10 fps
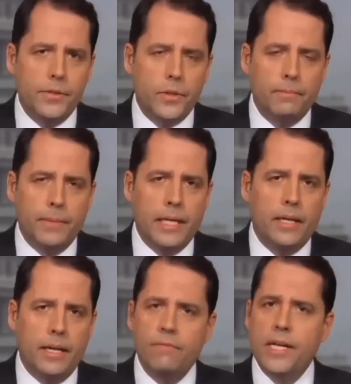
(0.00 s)
has
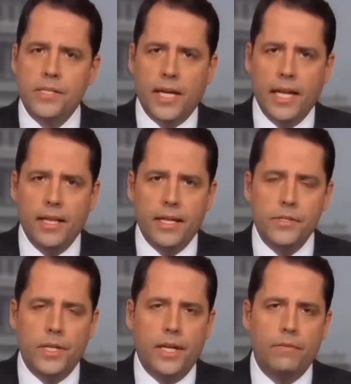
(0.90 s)
been uh, investigating the
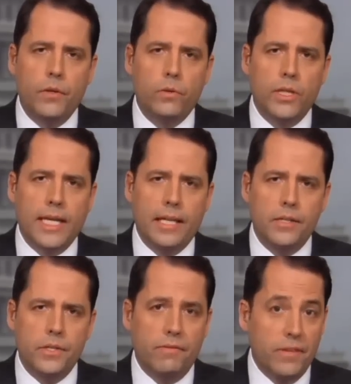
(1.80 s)
incident. If you look at
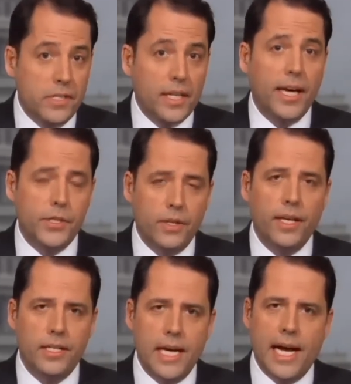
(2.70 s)
the sophistication of
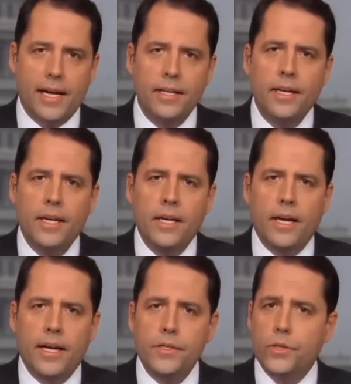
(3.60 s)
the attack,
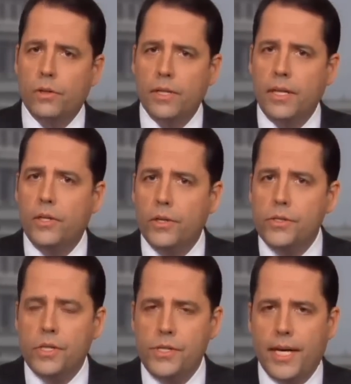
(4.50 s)
uh, it certainly
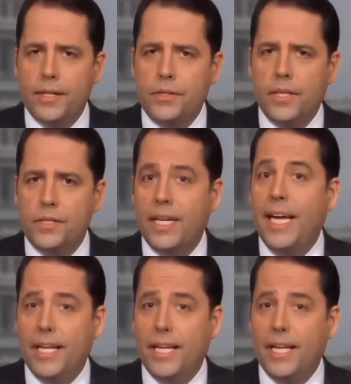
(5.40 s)
could suggest it's an